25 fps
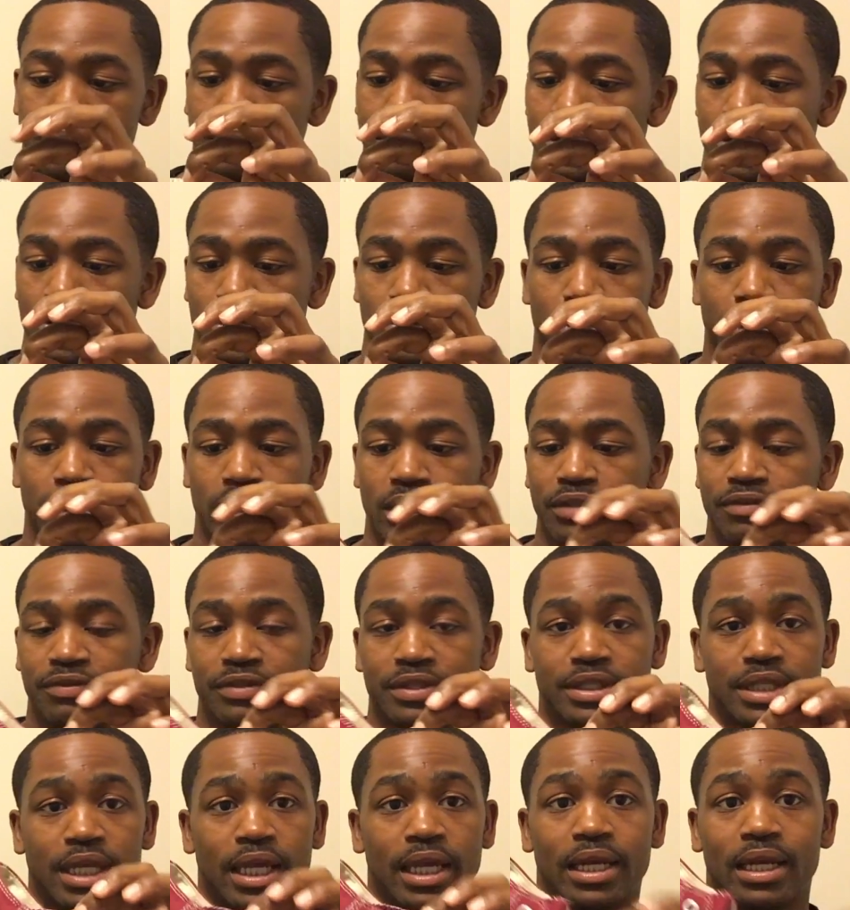Strictly for
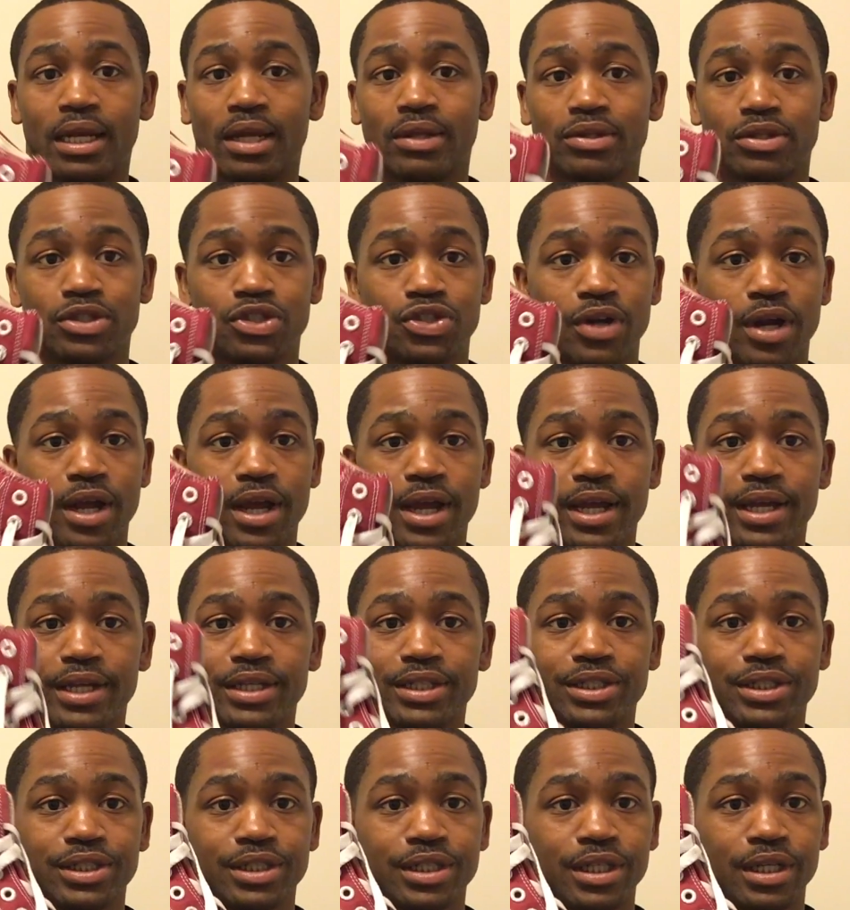taking out the
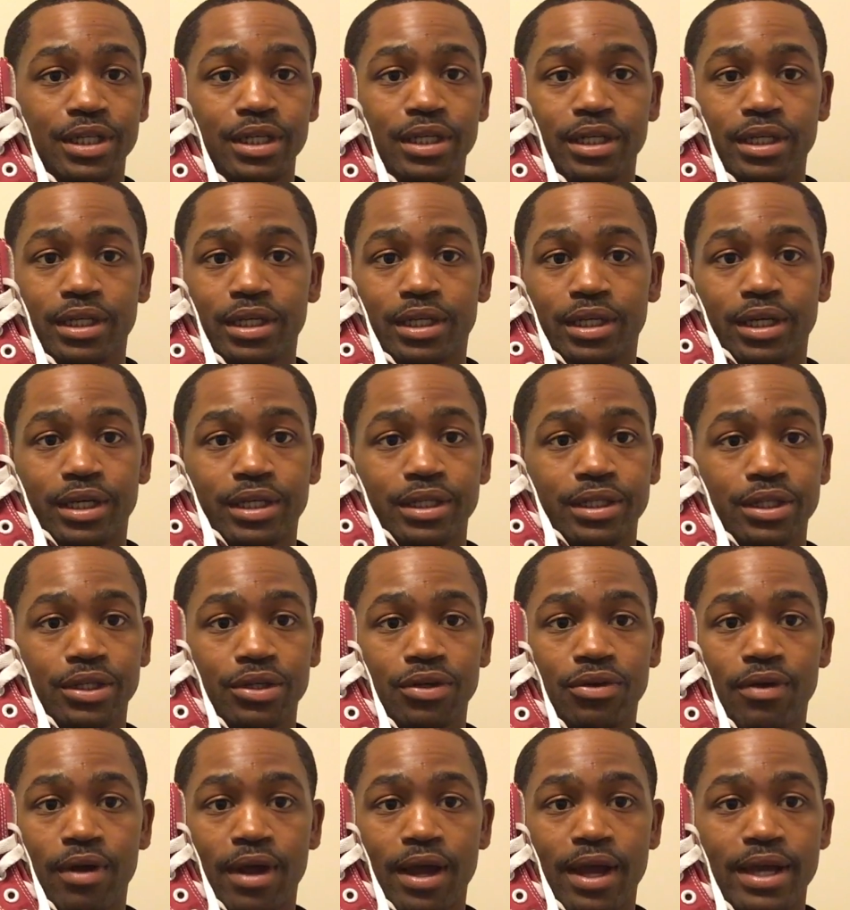trash, cutting the
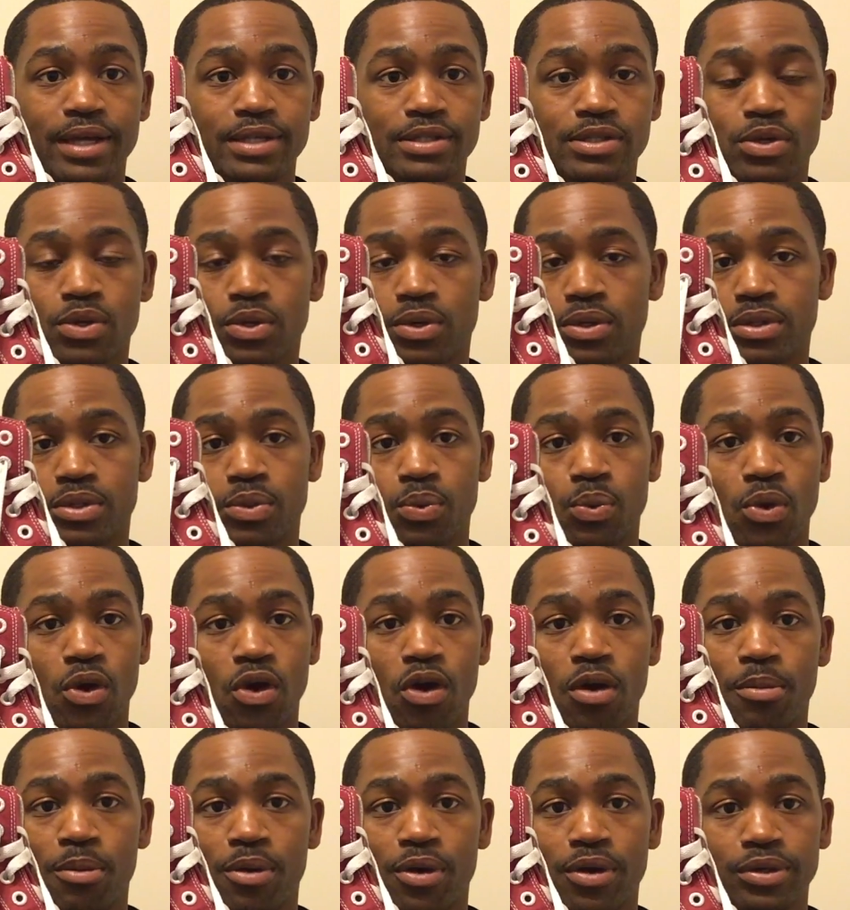grass, going to
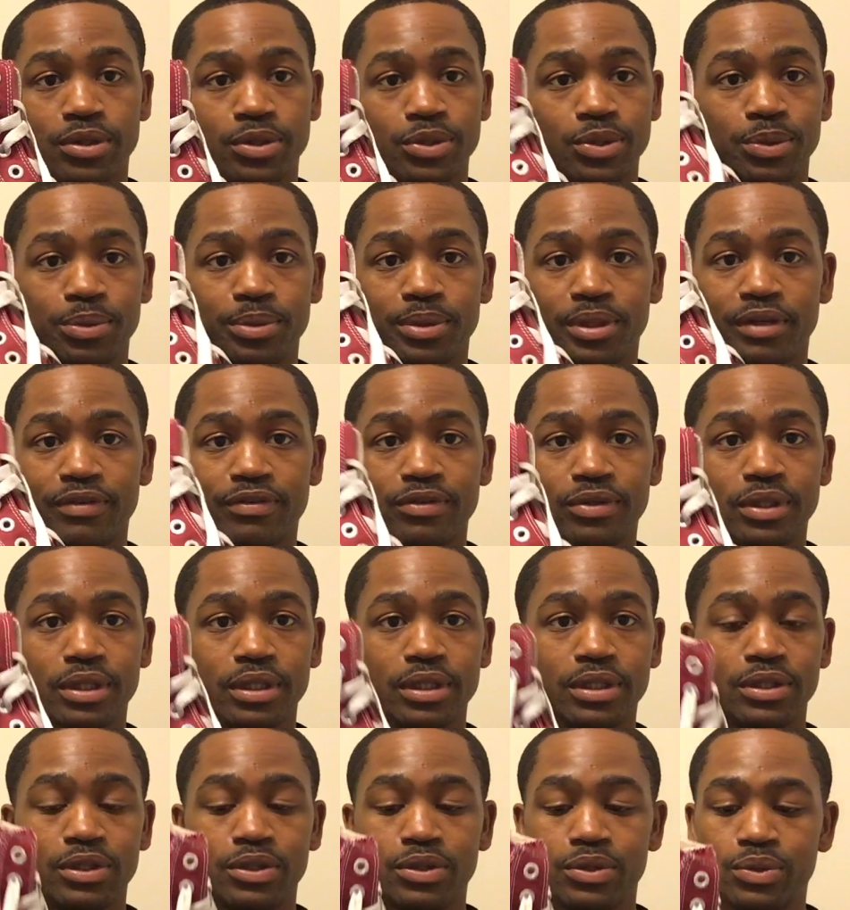Walmart, doing whatever you
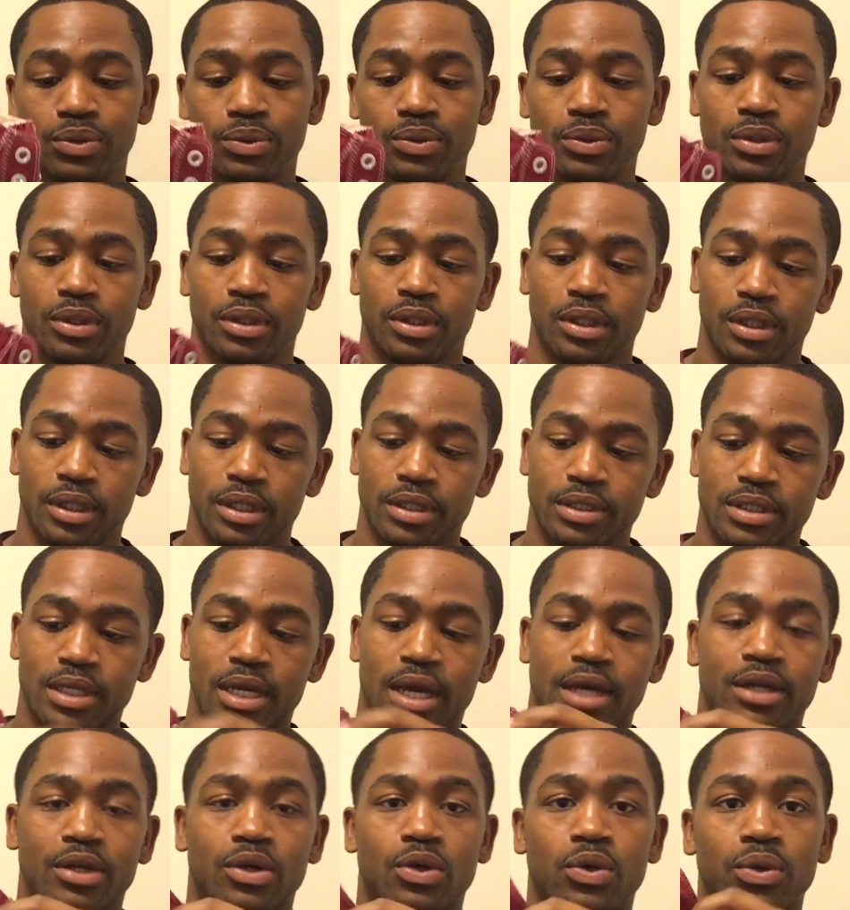need to do. It's
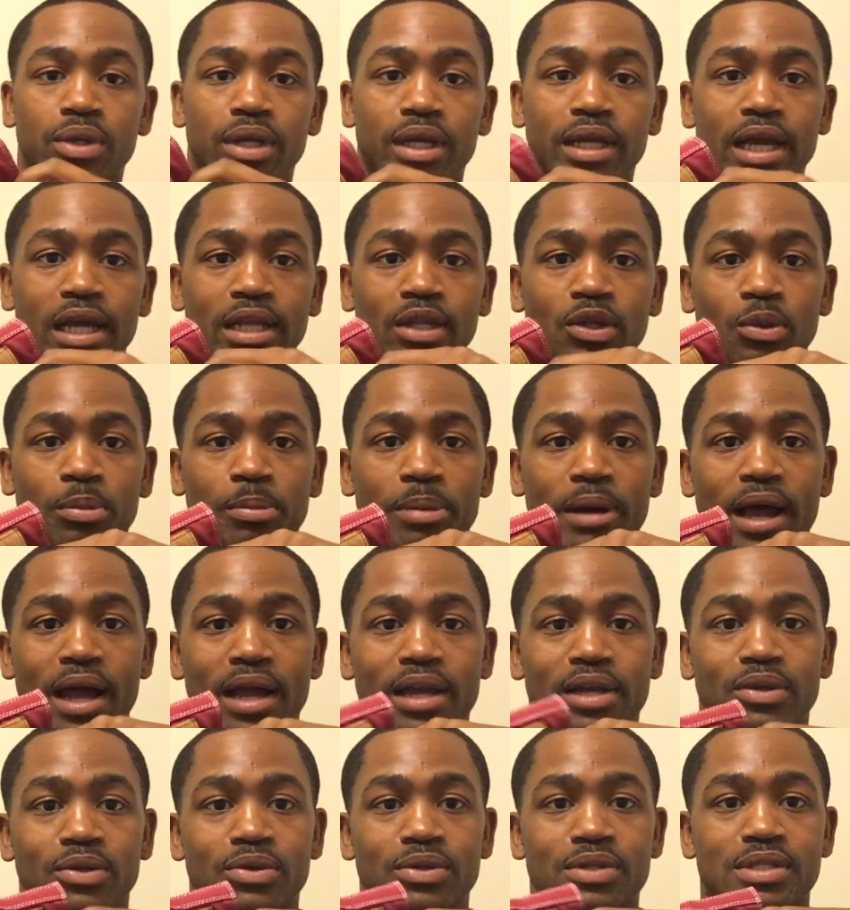kind of cool. They got a little
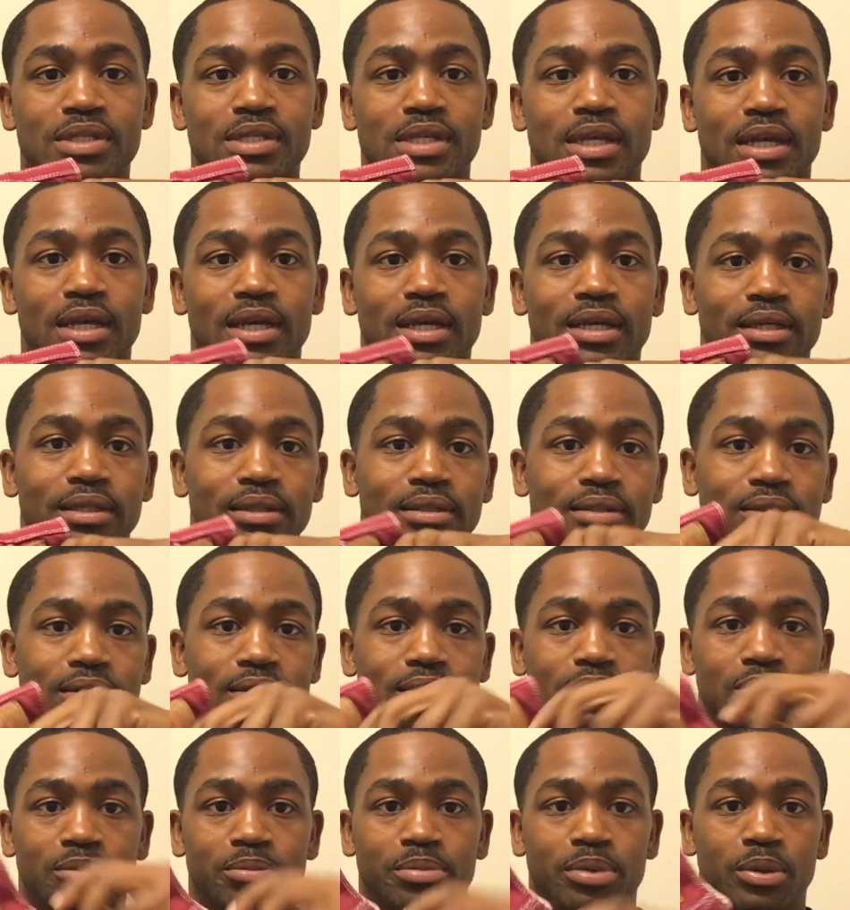pocket on the side.
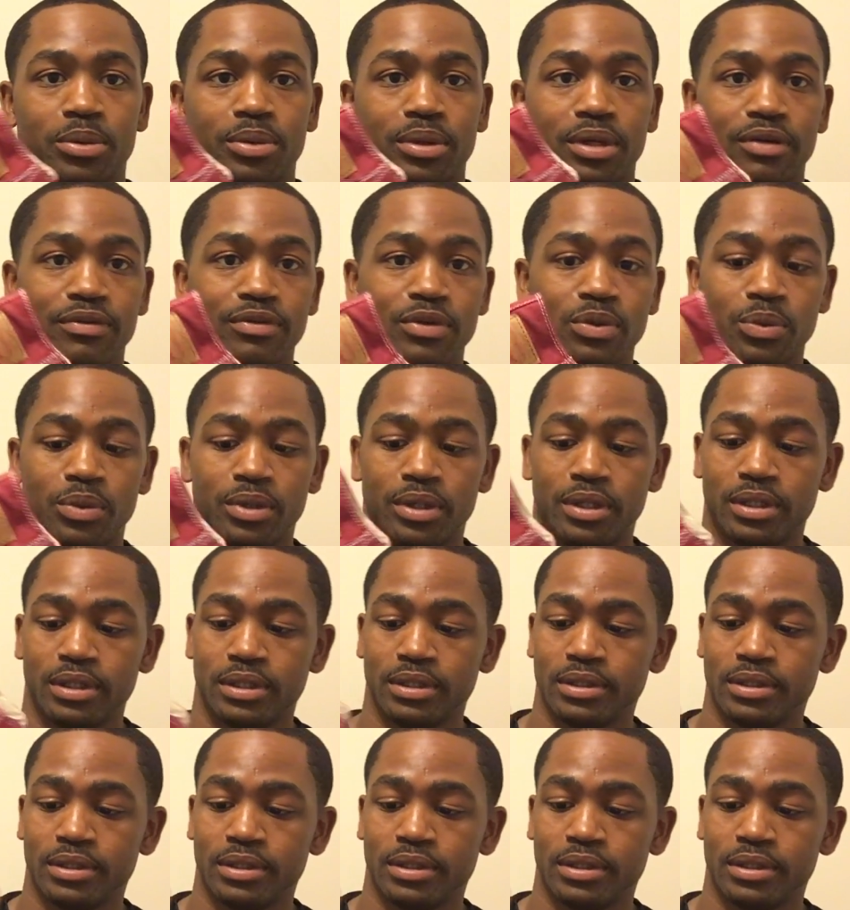Put whatever you want in